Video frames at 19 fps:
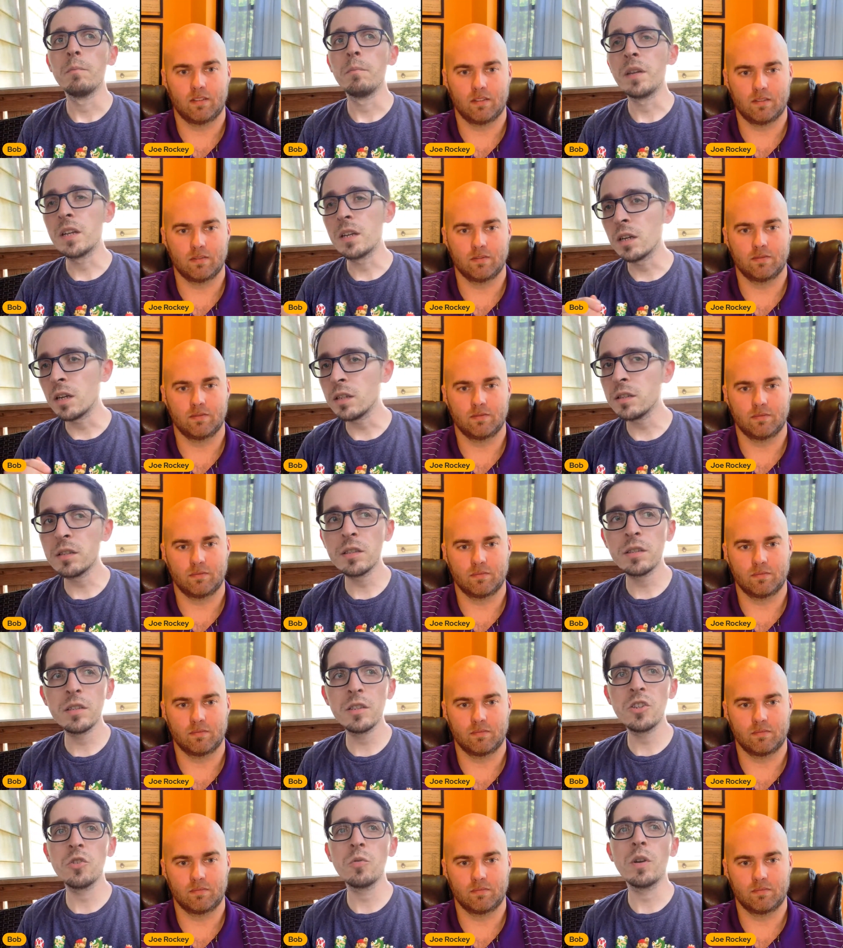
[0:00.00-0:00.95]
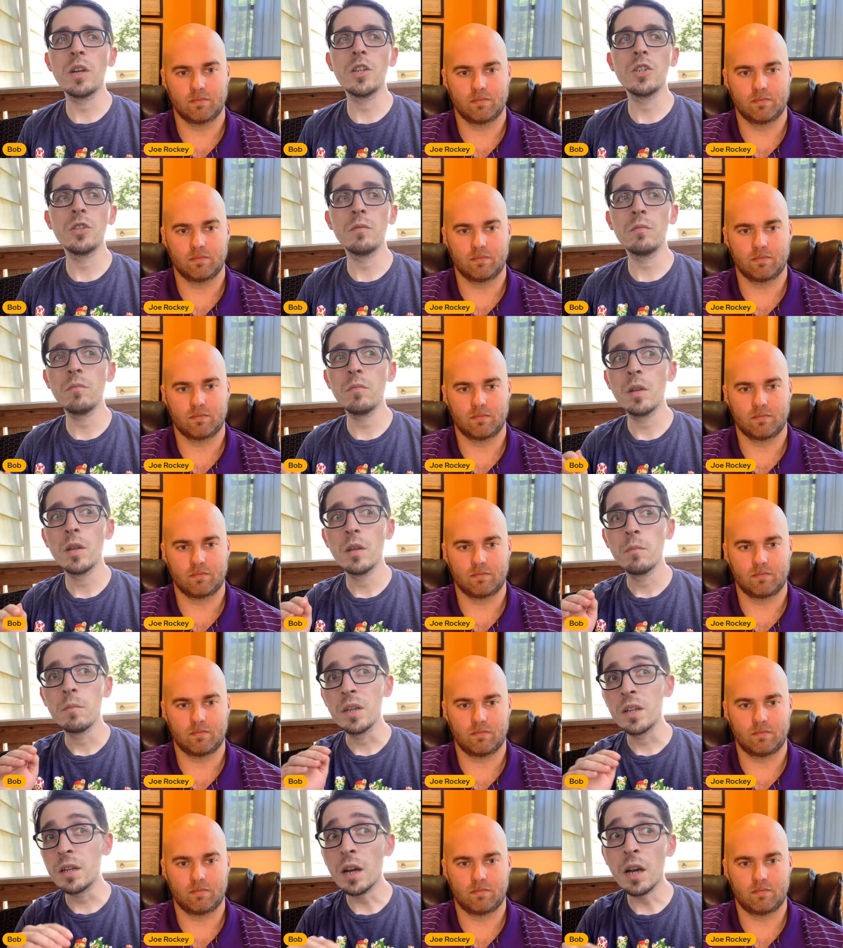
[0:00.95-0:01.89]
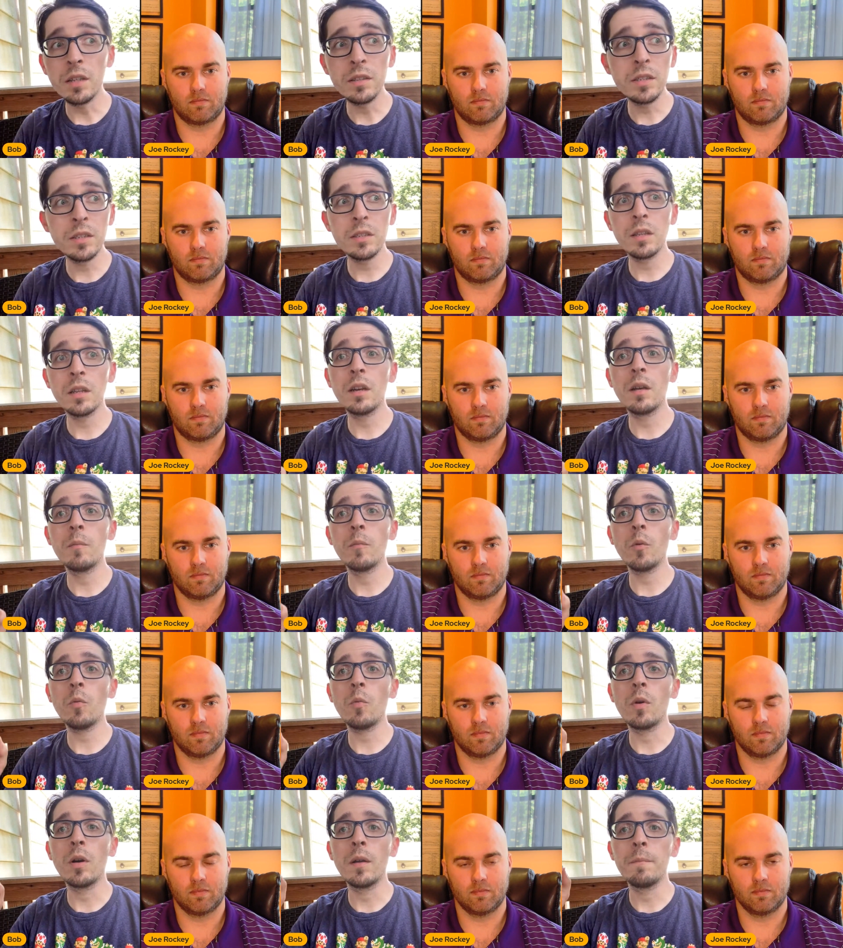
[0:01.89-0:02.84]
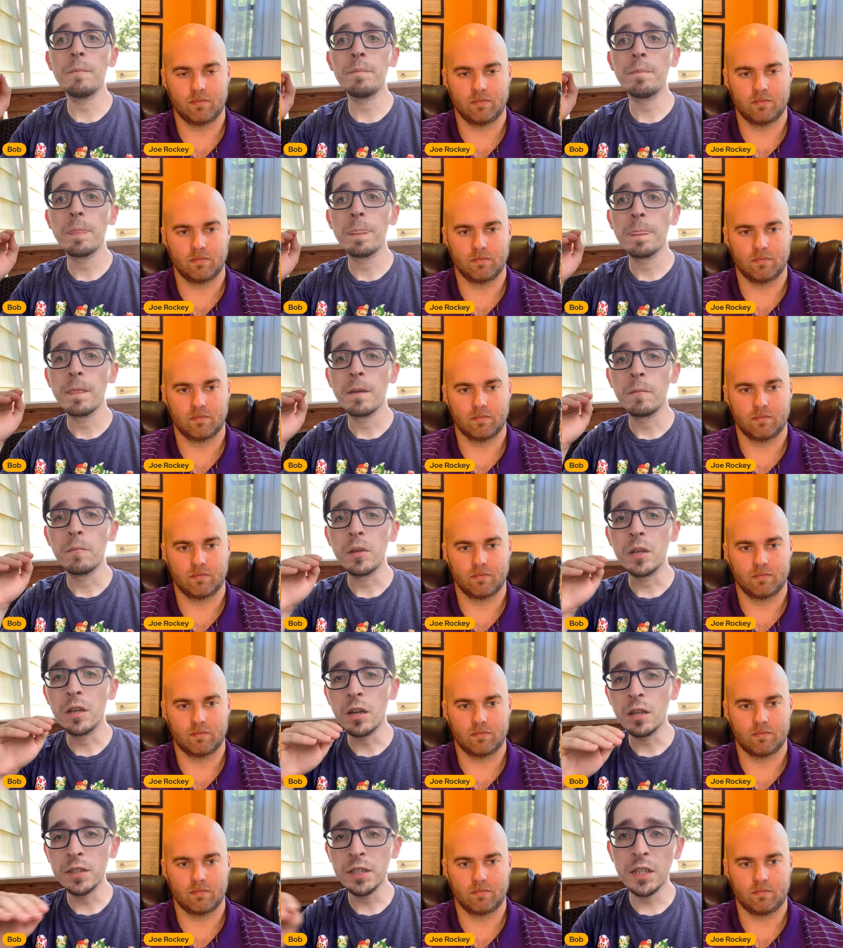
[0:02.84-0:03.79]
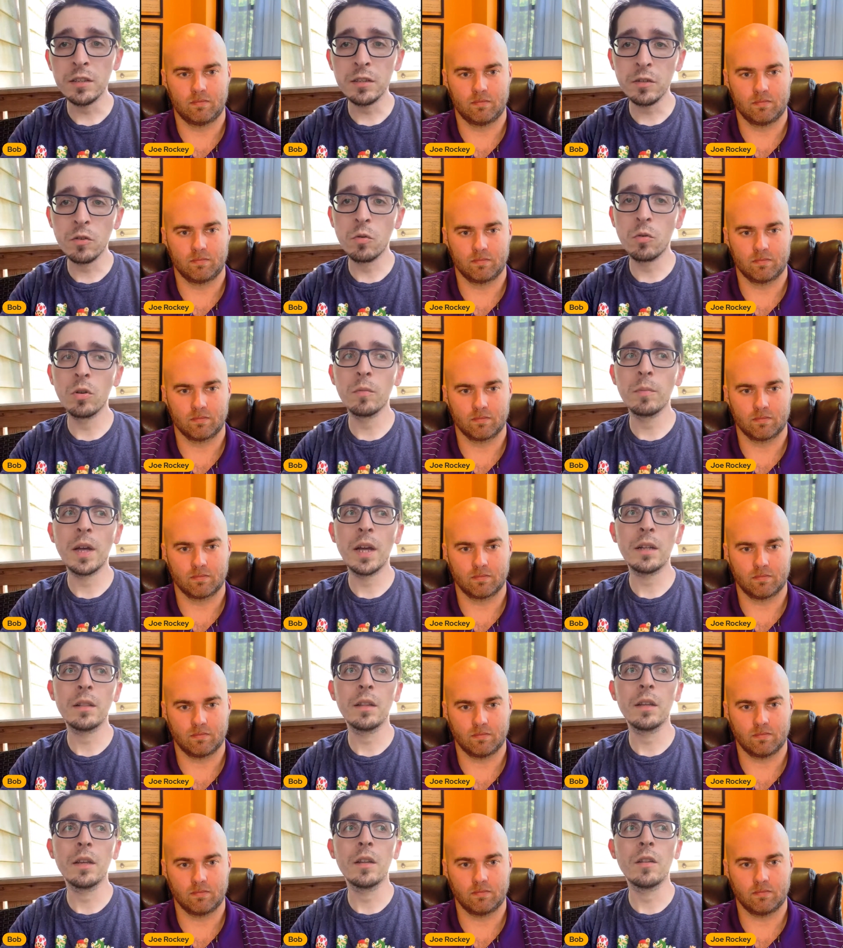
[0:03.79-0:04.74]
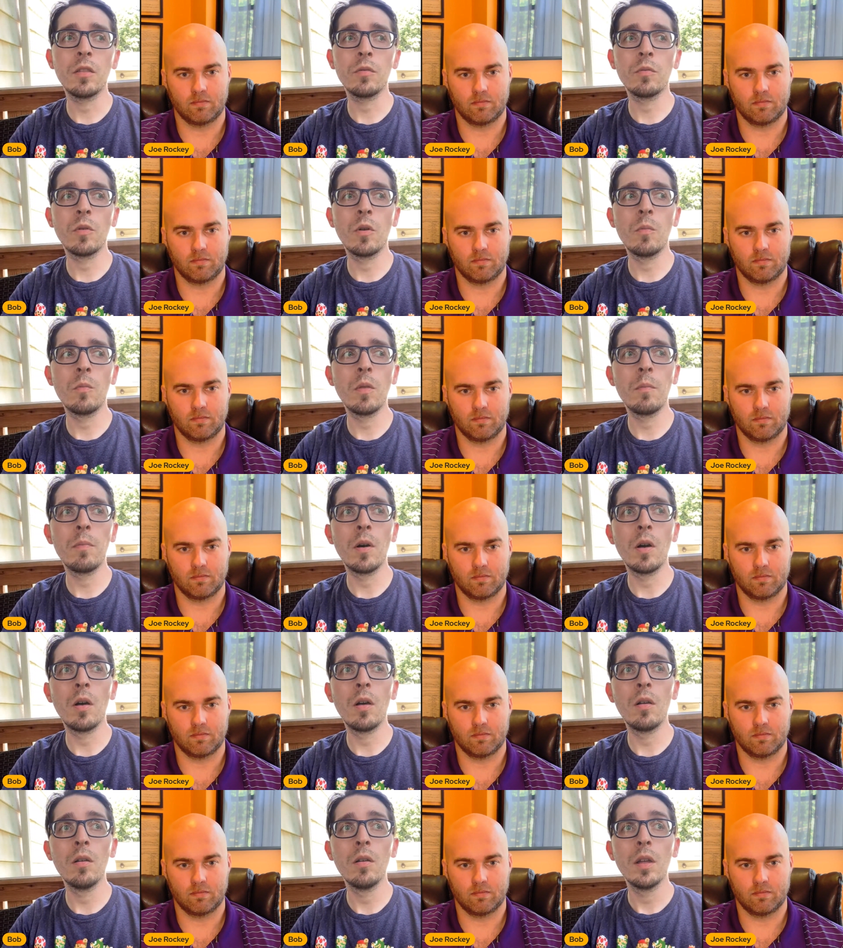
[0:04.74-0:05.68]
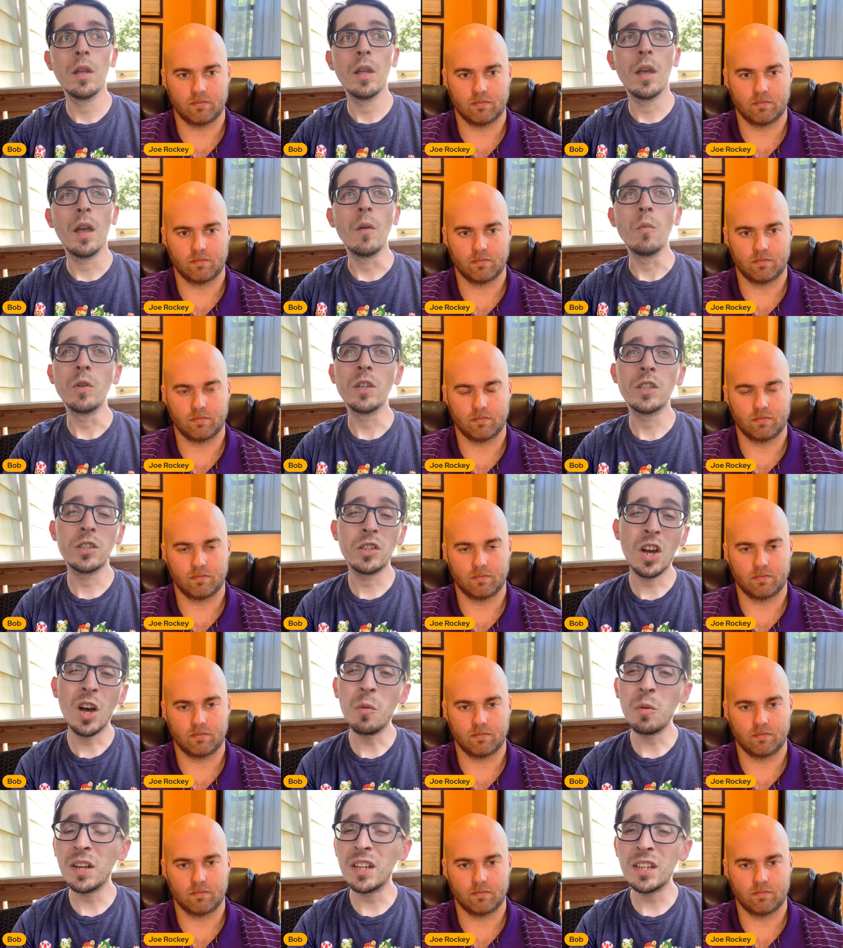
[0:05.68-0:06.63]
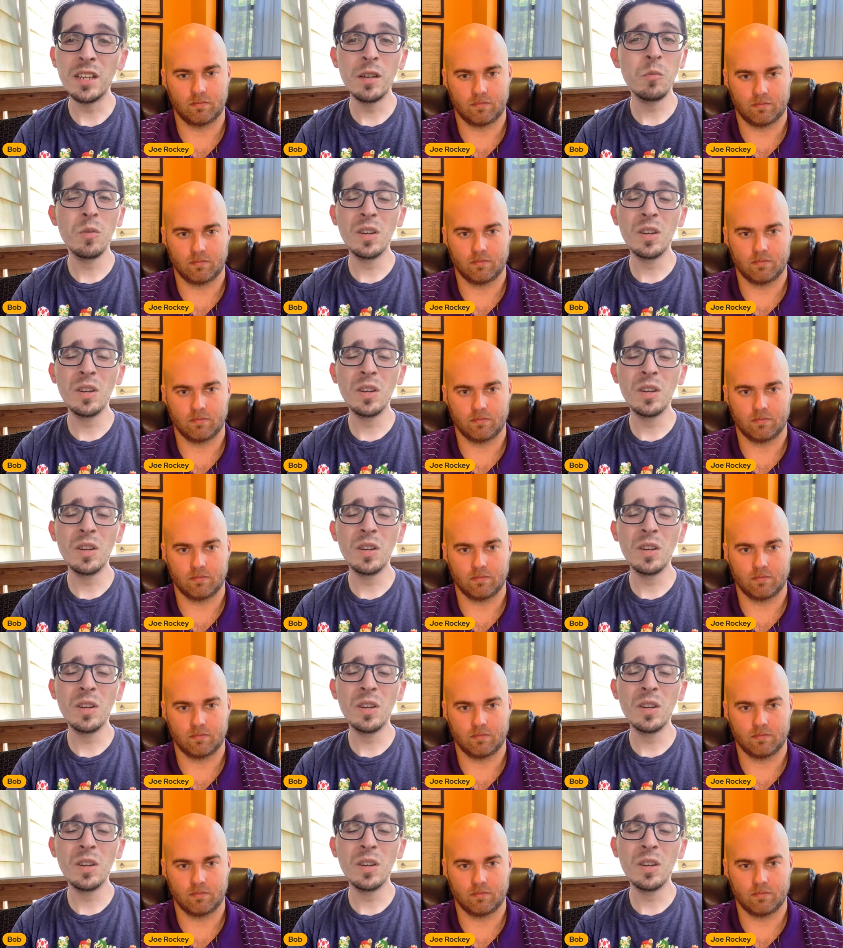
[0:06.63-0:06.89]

Speaker 1: Because the situation, because he's the number one, because he has a quarterback that can throw him the ball, and we saw what he did